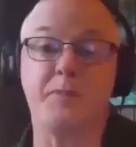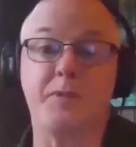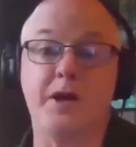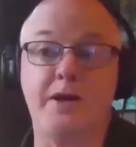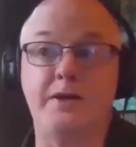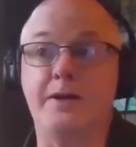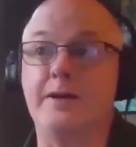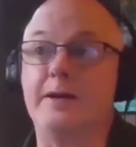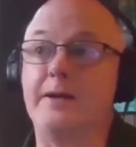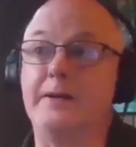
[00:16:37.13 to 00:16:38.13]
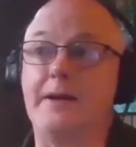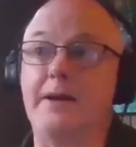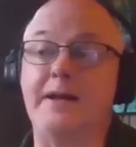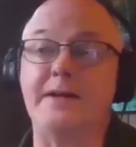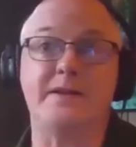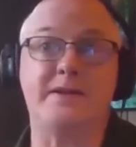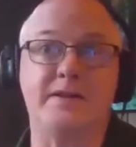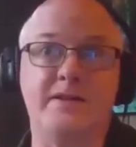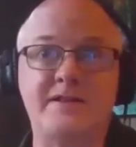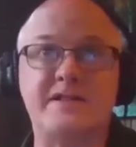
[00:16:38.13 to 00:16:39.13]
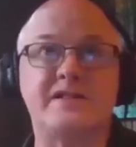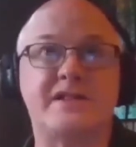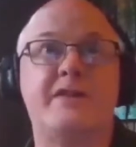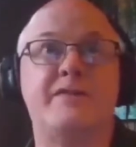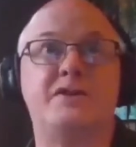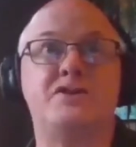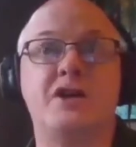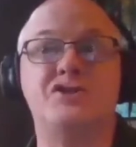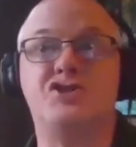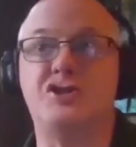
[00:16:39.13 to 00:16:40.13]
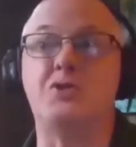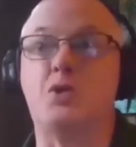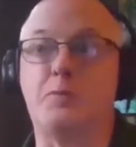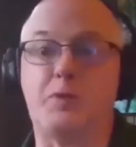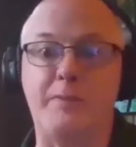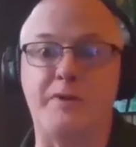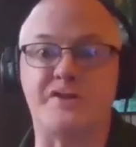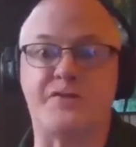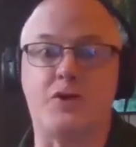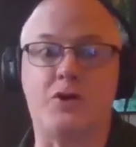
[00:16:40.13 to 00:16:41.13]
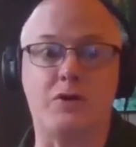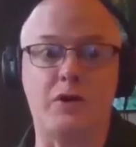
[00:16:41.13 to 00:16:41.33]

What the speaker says: And this is kind of a general premise for